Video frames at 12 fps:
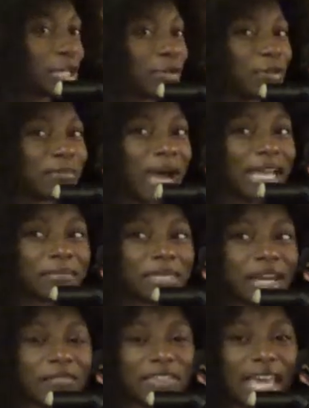You remind
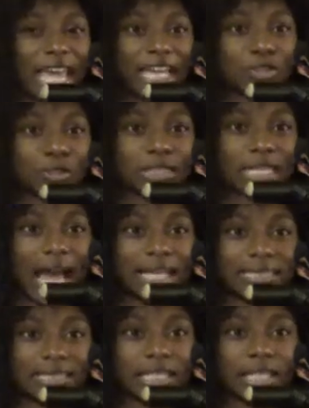me of the angels that I
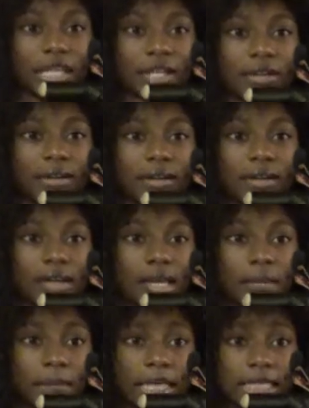see
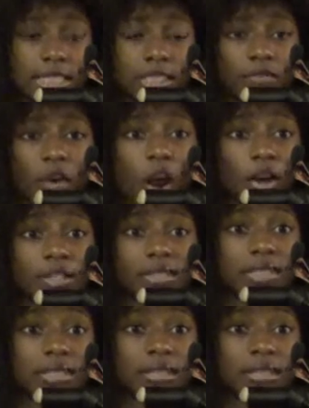here, pieces of art.